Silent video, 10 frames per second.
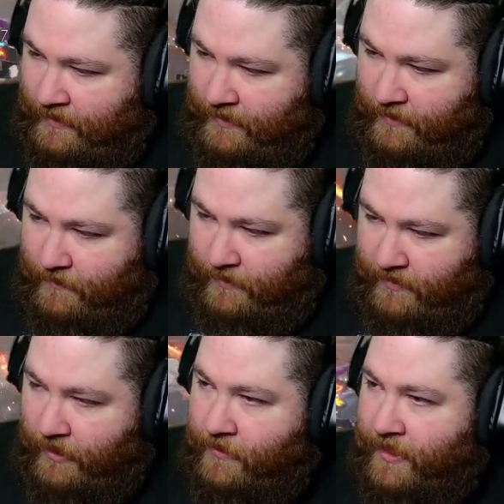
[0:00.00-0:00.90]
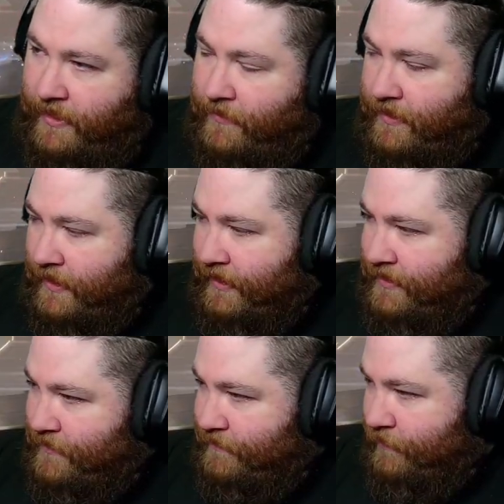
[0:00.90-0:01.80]
Oh, okay, I
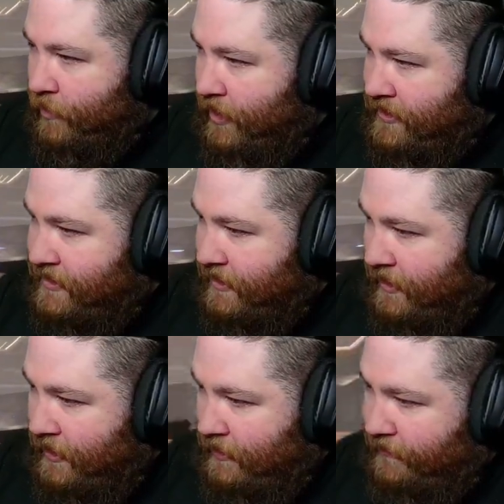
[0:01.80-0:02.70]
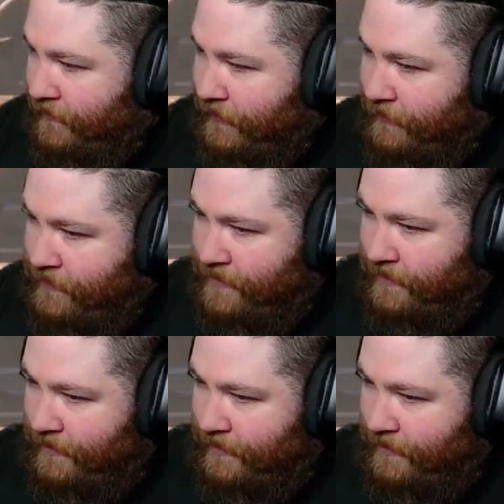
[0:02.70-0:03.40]
just walked into all of those.